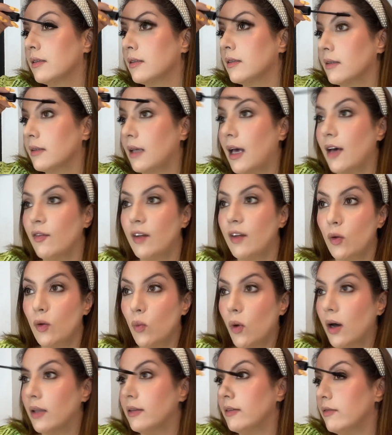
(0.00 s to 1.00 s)
I have like
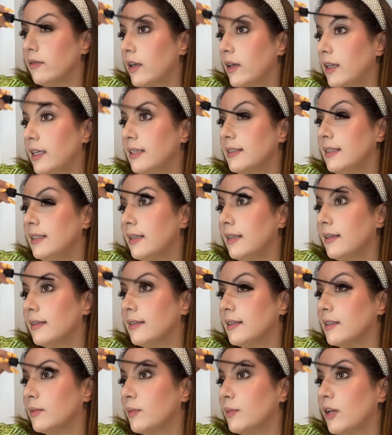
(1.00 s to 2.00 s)
one very serious
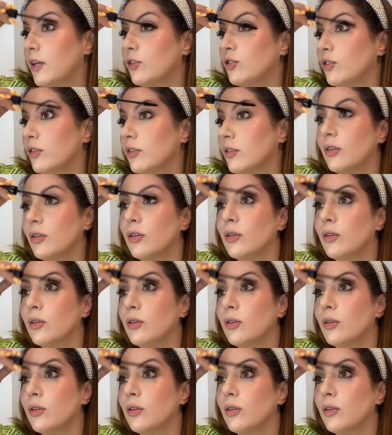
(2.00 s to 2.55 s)
expression,